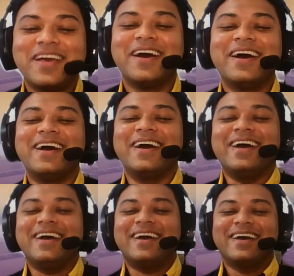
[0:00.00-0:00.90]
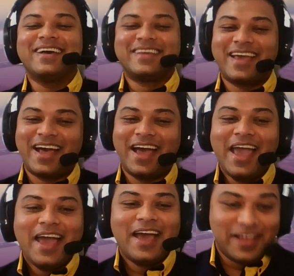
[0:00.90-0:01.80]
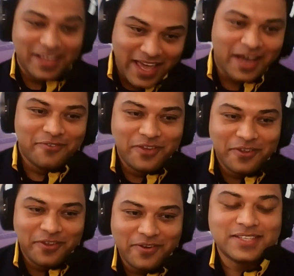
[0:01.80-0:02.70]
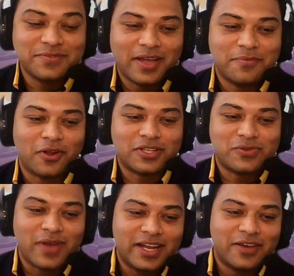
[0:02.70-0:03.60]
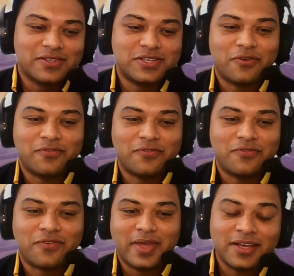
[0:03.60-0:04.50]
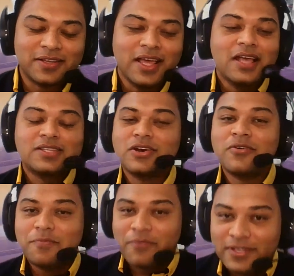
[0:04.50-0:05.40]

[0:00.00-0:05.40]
It's been we have Dr. Swali also from here.